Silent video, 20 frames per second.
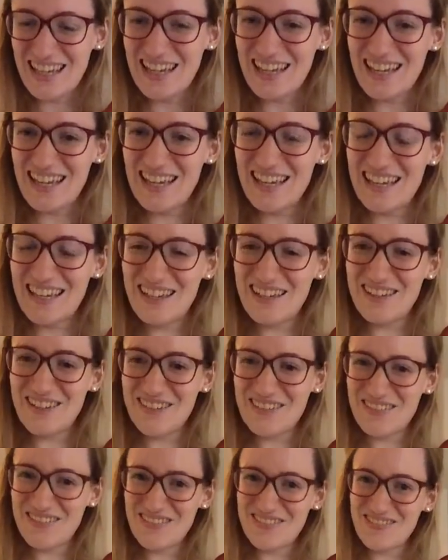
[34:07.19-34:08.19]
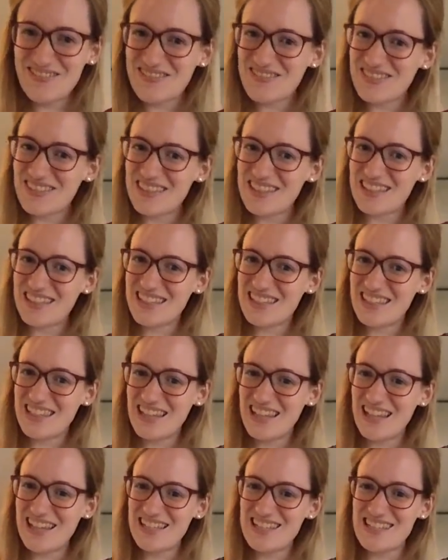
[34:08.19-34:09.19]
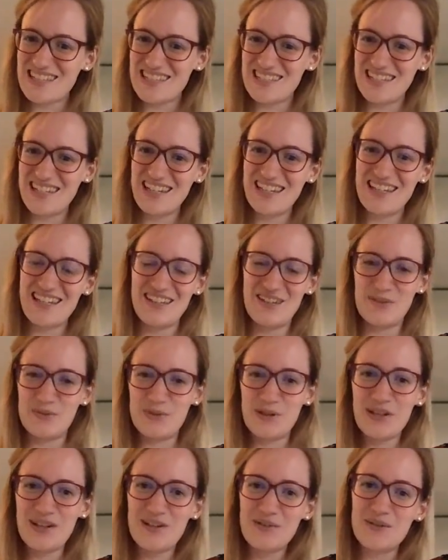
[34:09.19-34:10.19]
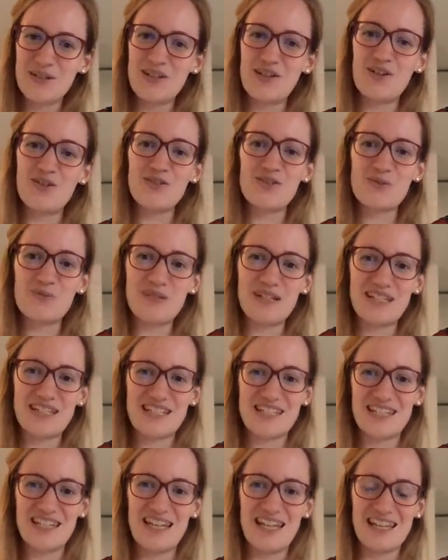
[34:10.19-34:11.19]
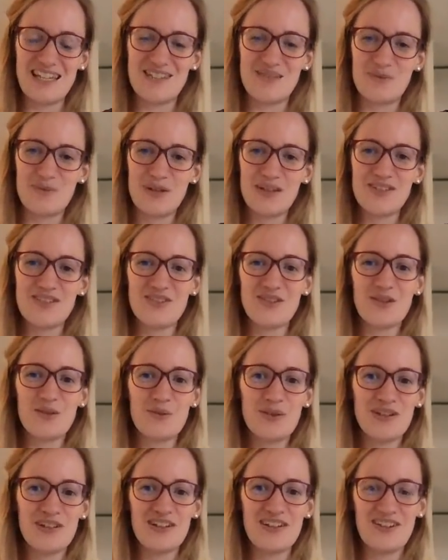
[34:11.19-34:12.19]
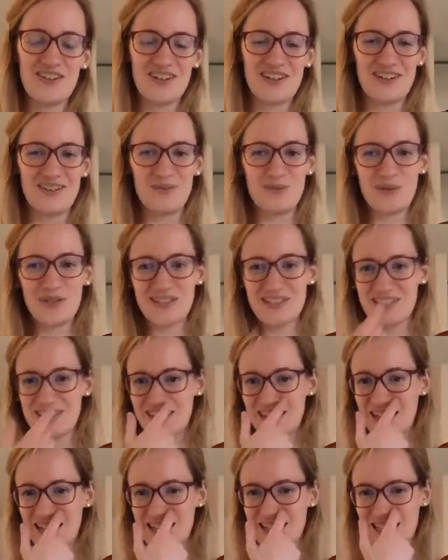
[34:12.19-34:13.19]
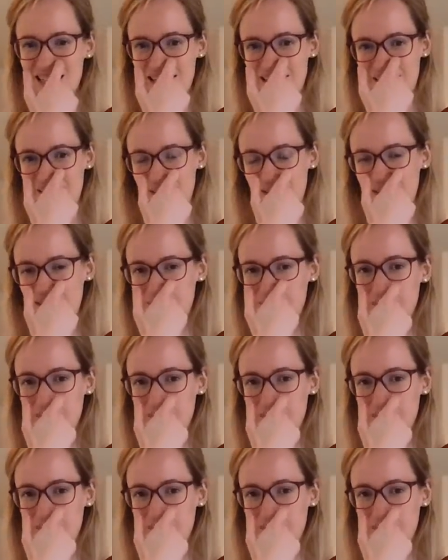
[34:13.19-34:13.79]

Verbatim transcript: Um, let's see, what are we going to practice next? What do you want to learn? What is the next skill?